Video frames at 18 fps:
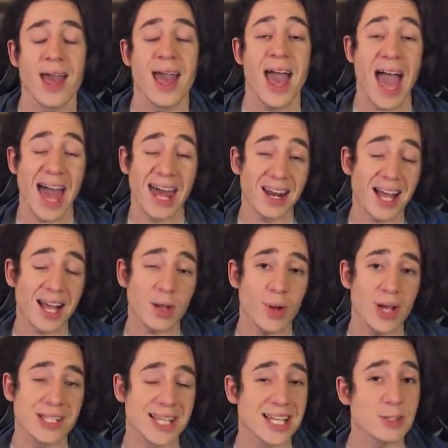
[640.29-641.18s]
And
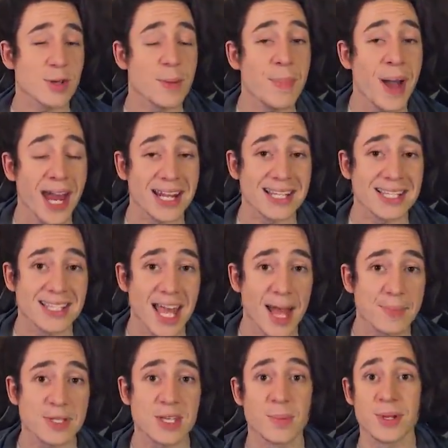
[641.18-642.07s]
likewise, that's why padded steps
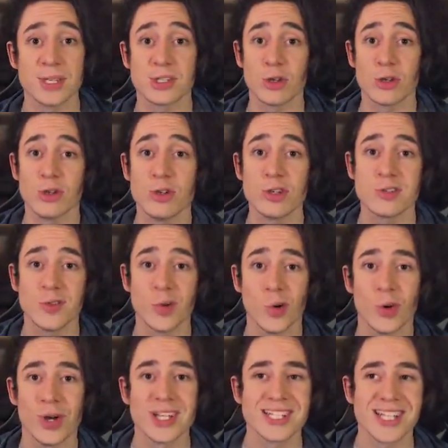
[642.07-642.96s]
can be so useful
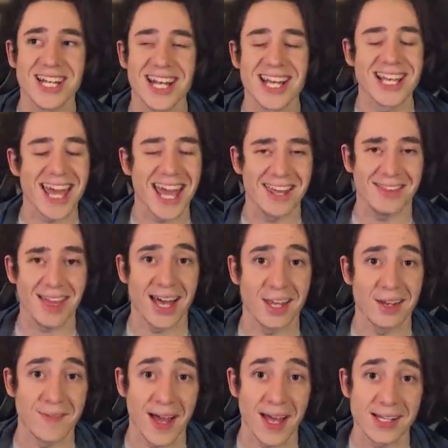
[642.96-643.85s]
to negate that
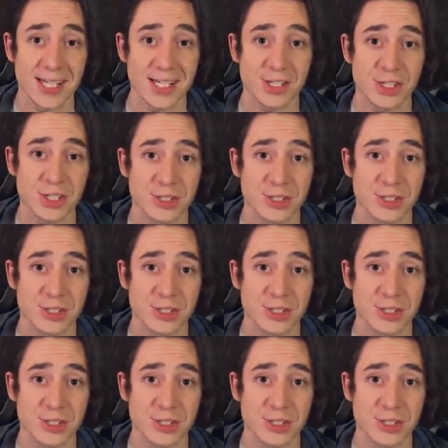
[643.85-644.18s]
advantage.